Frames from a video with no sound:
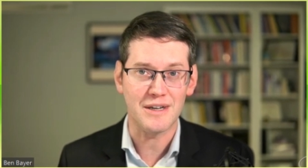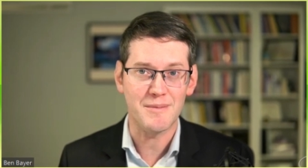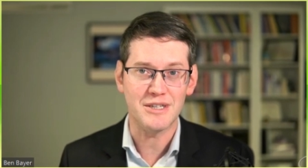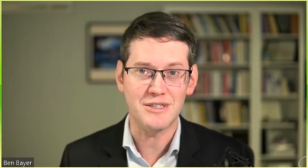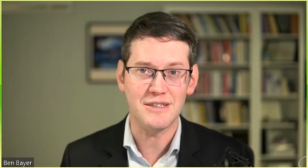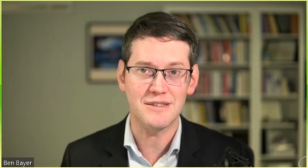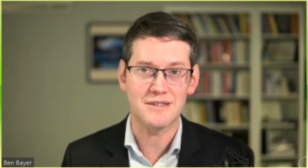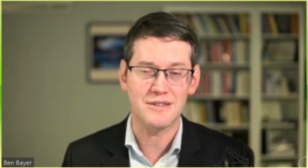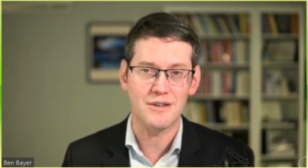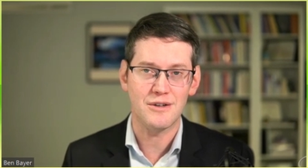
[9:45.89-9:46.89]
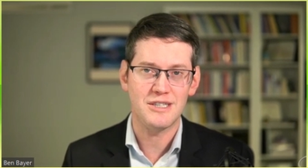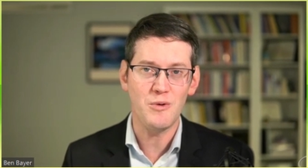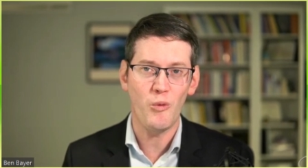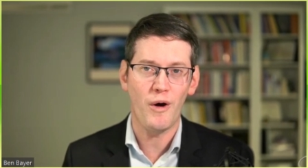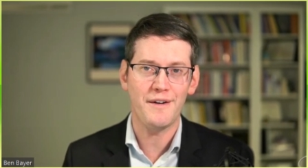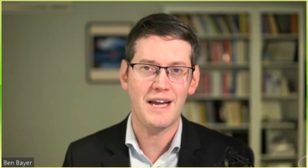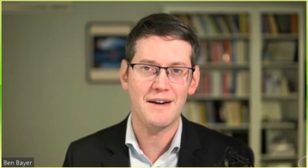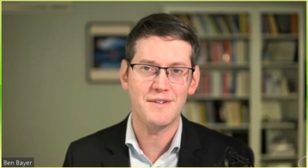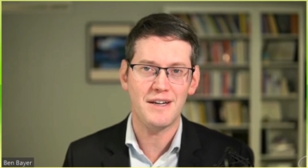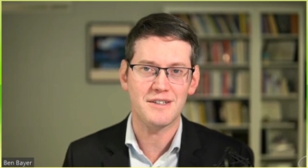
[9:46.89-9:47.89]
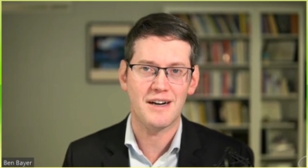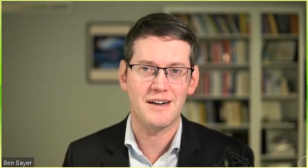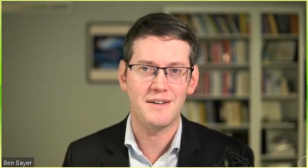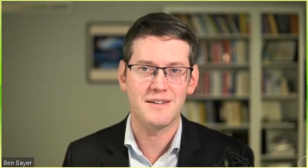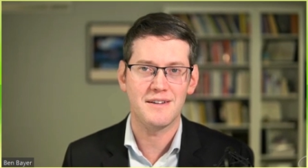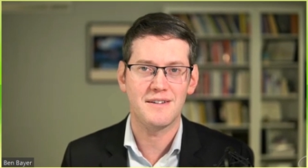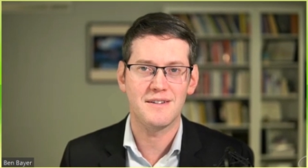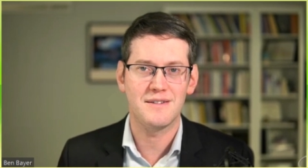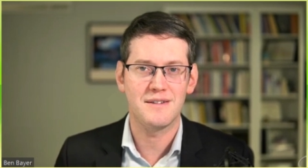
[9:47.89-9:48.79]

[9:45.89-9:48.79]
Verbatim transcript: I mean, she wanted to have that child, and this